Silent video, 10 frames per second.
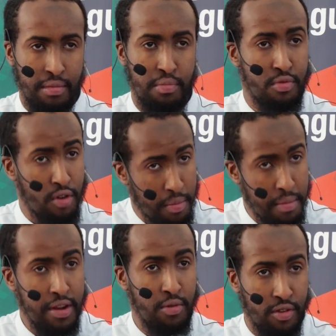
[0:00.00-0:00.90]
It
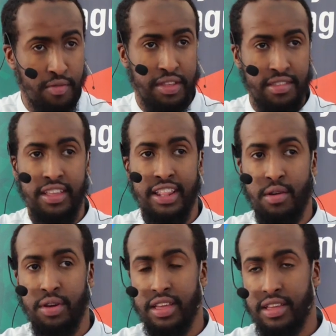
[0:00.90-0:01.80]
probably would have been seen
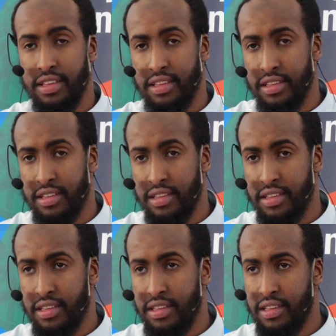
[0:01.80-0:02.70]
that way.
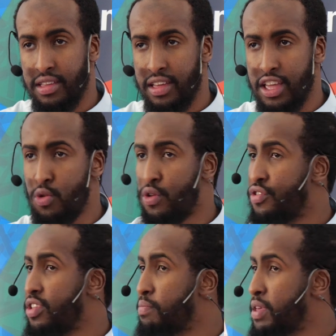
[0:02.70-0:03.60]
You would
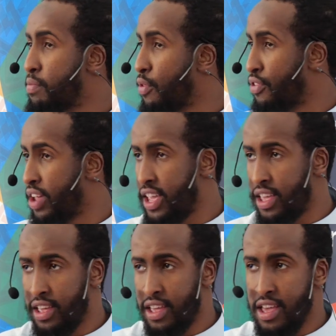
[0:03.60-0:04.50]
have seen people
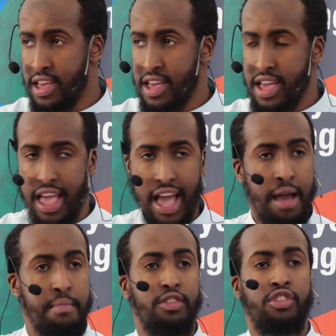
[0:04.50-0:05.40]
say,
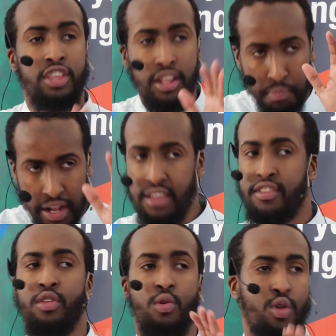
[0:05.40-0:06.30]
Ahmad did
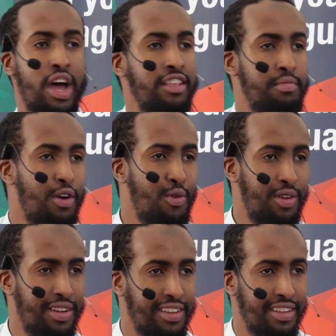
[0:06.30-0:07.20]
believe that the Quran is
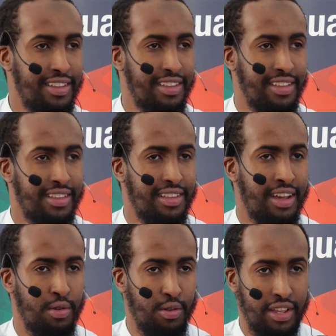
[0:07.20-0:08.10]
makhluk.
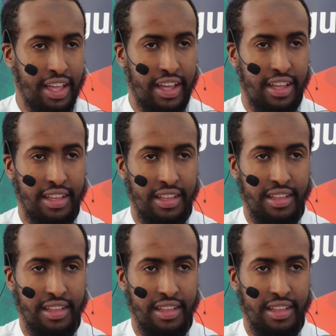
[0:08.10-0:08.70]
Are we all together?